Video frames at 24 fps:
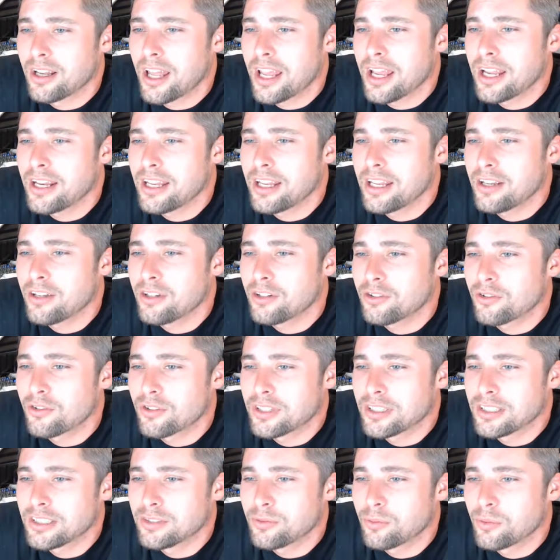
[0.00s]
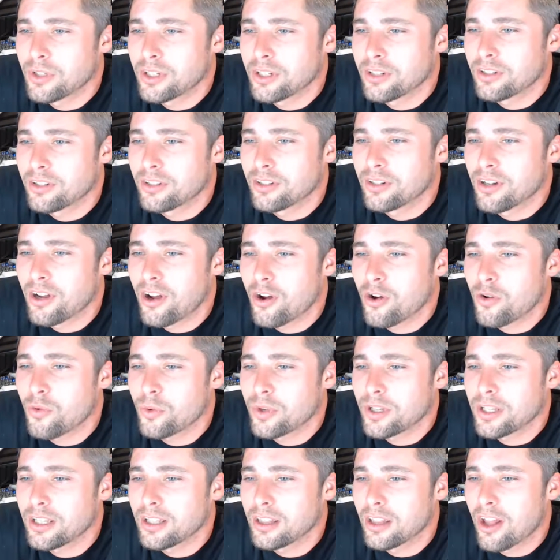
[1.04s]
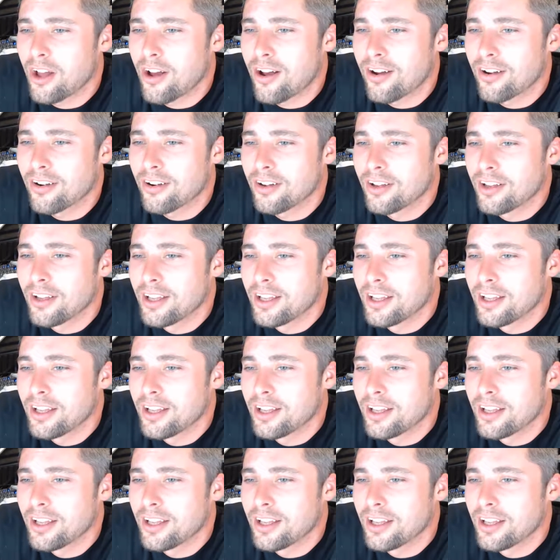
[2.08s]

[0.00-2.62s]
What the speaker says: 80-degree weather all week long.